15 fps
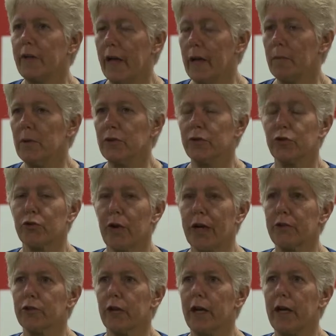Damon's
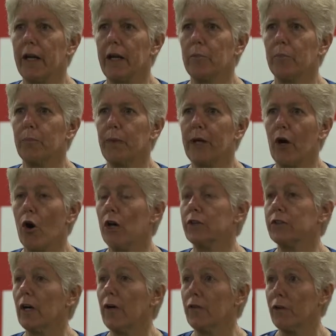strength training
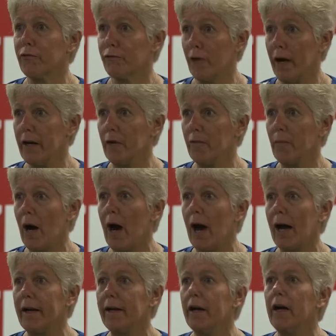because of a friend of mine.